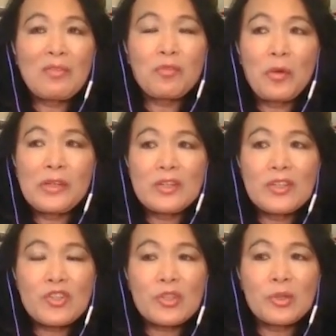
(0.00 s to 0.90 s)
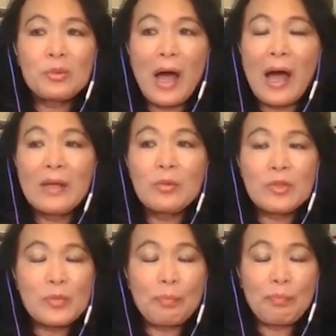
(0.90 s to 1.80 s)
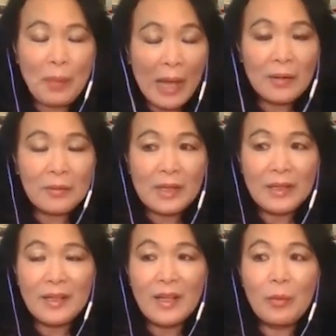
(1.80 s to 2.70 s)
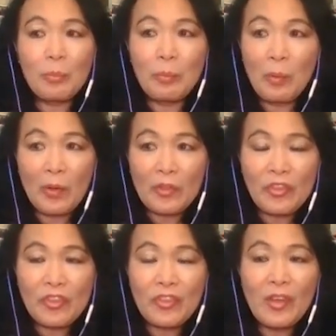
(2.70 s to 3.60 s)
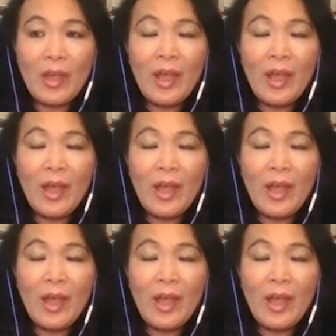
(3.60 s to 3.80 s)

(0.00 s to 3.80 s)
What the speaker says: 4 years of school, I was buried in books.